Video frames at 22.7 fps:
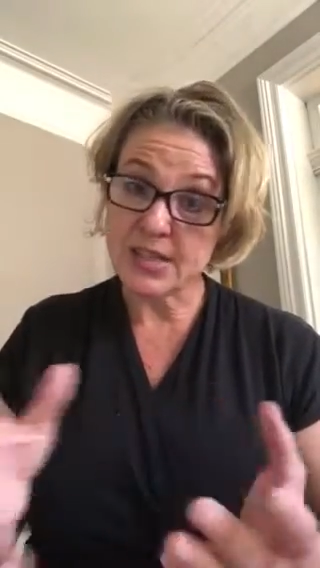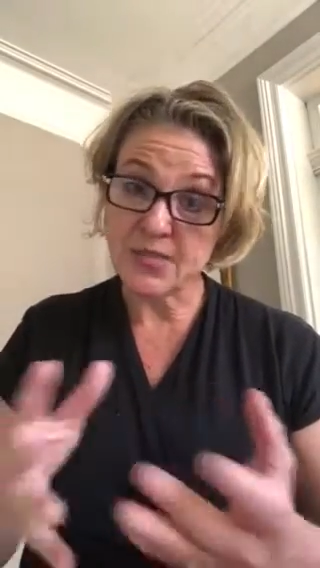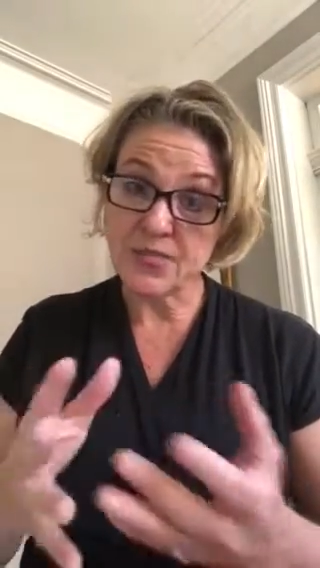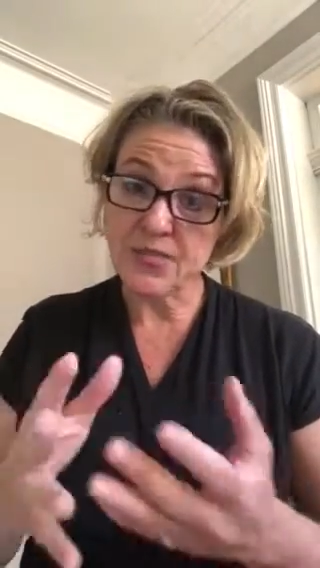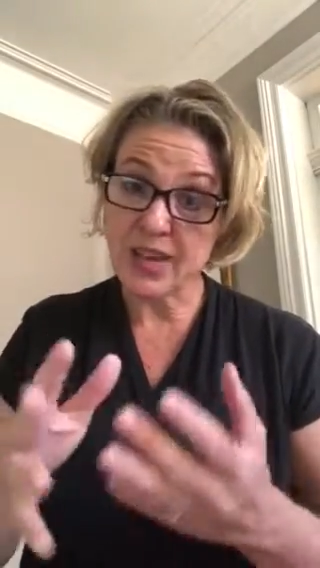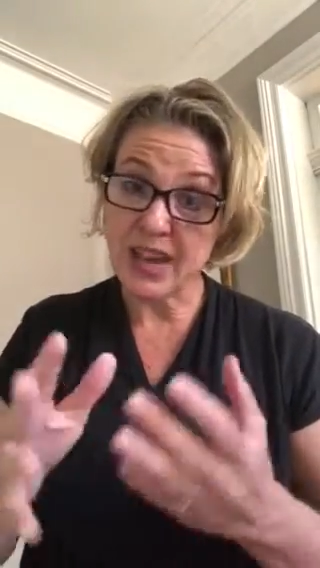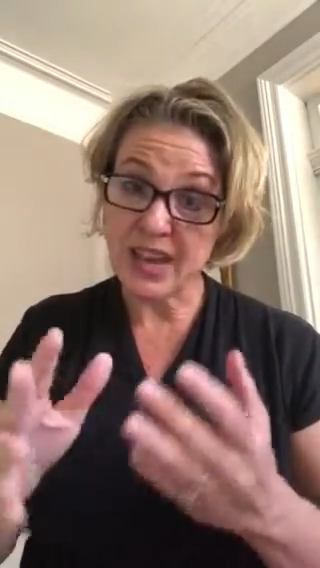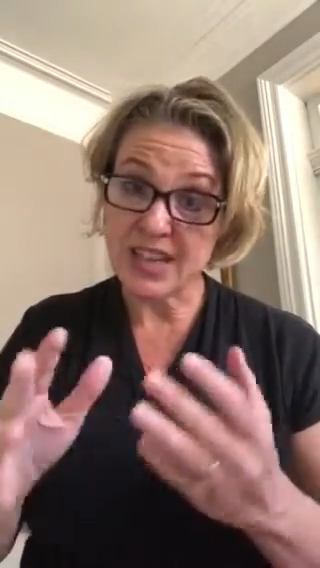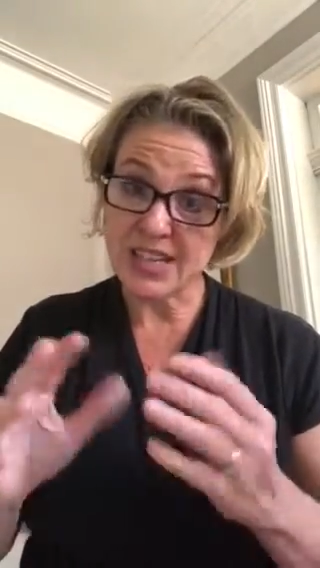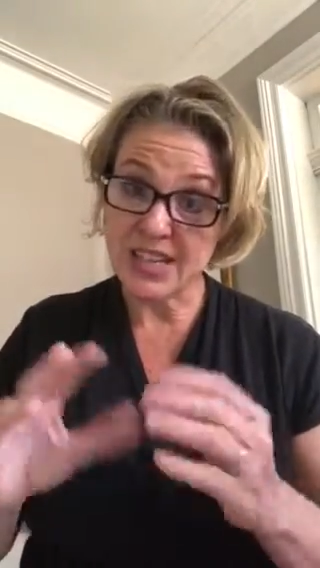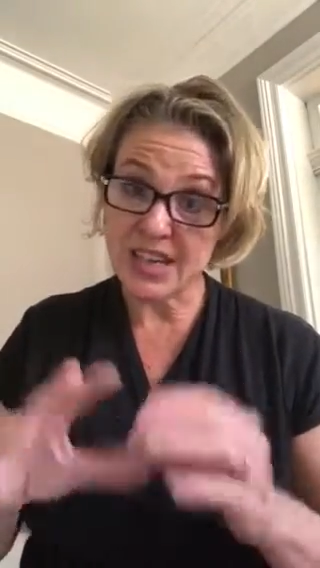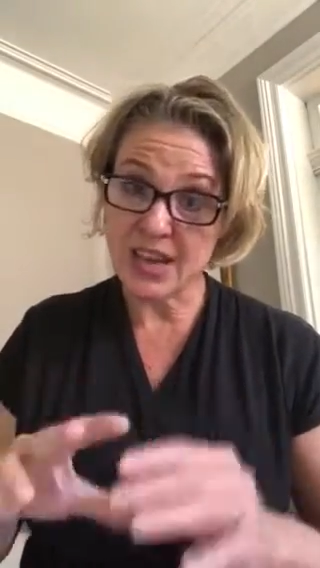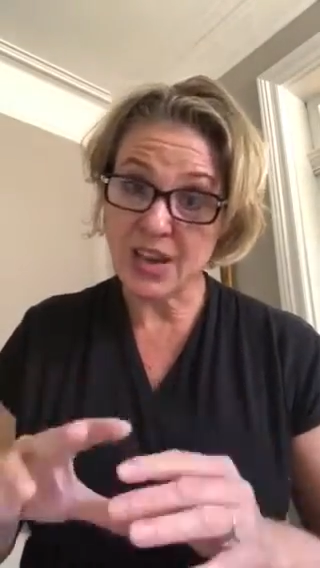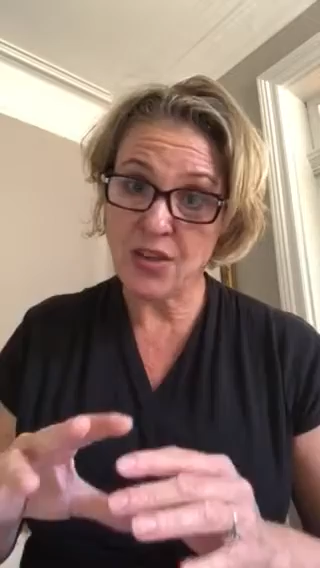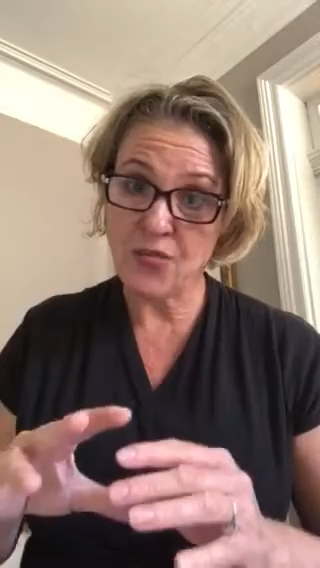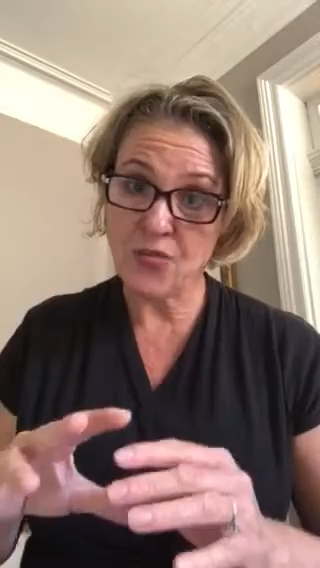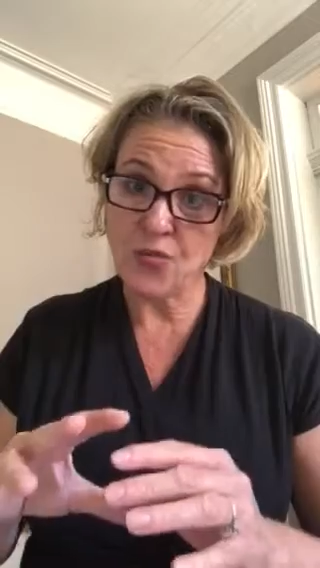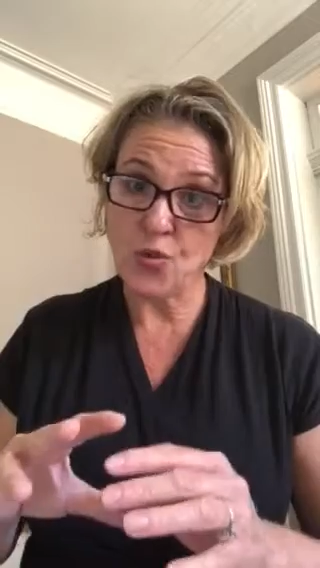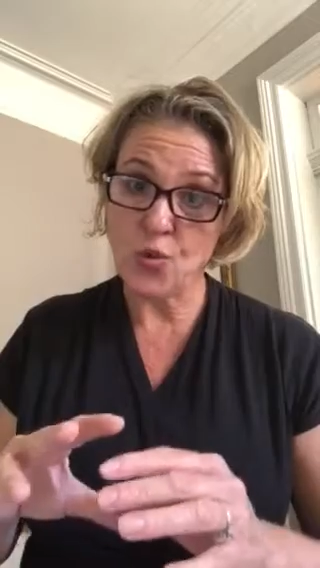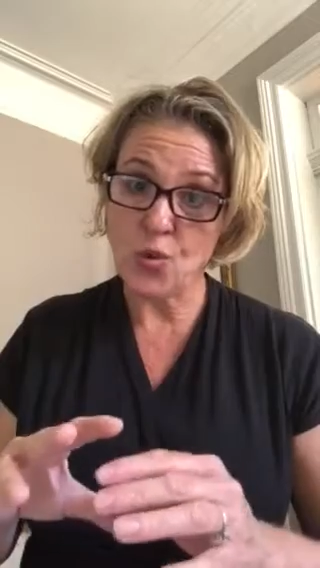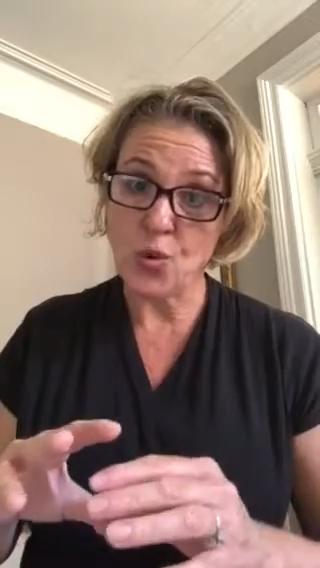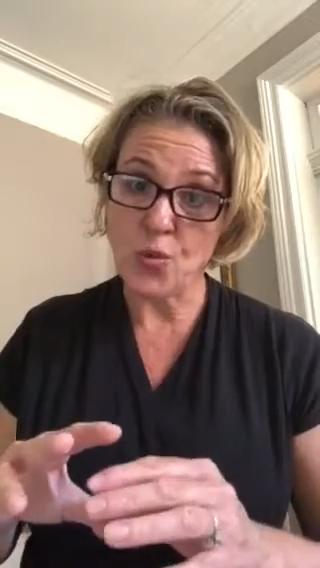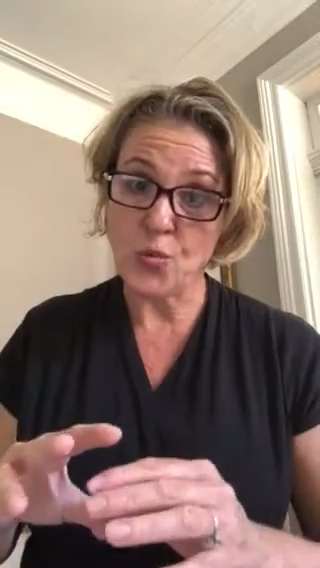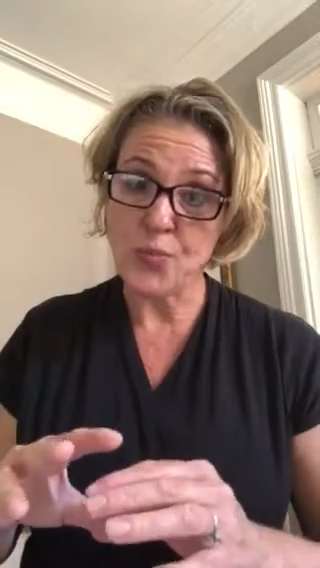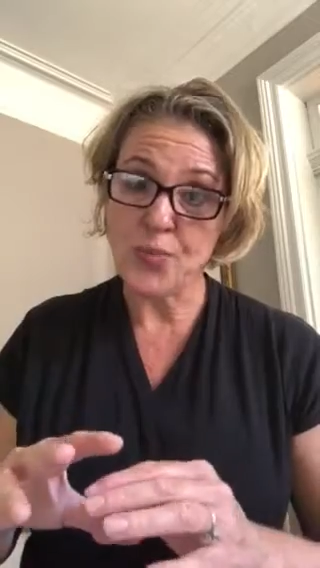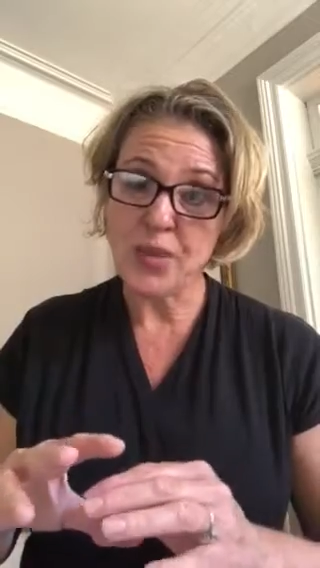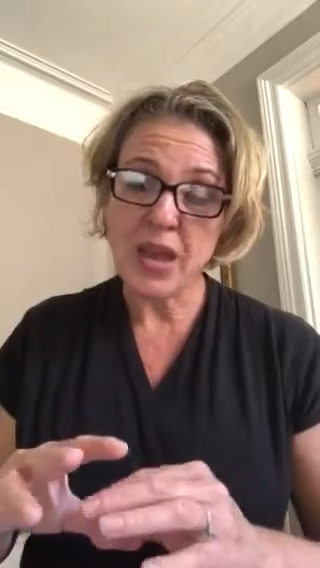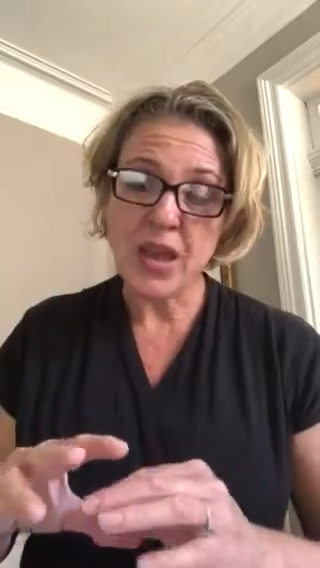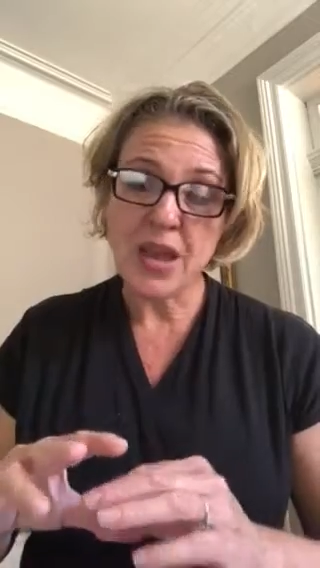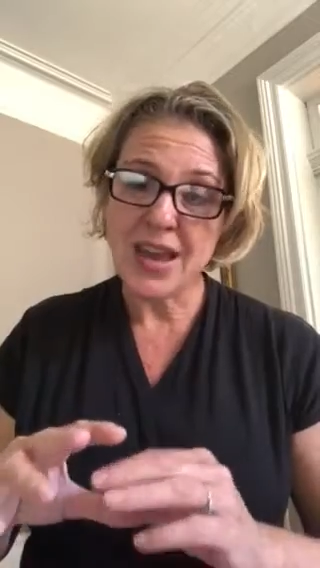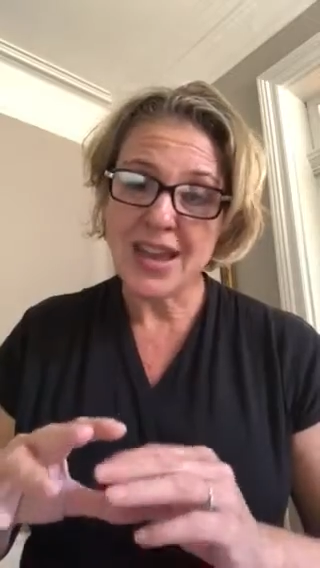in fact, any form,